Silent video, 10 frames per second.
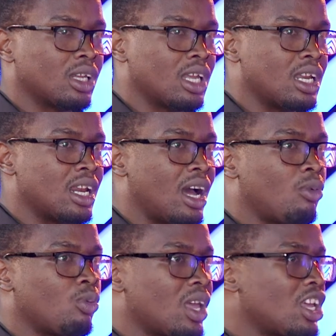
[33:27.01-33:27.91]
in a
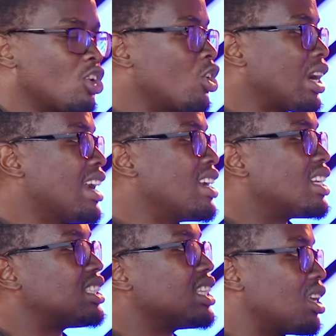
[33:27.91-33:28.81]
way, or
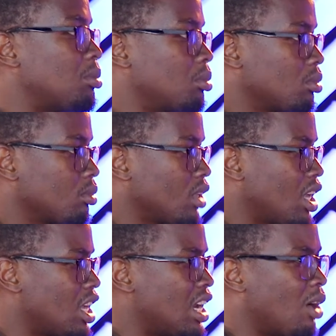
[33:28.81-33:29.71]
addressing him
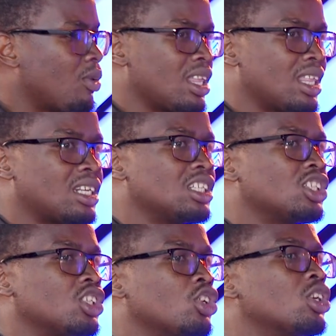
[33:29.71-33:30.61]
in a way that is
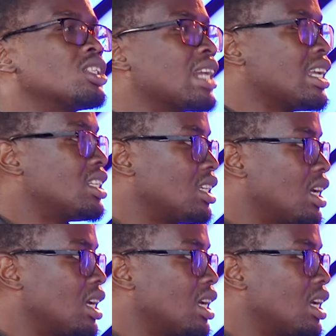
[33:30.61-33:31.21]
not right,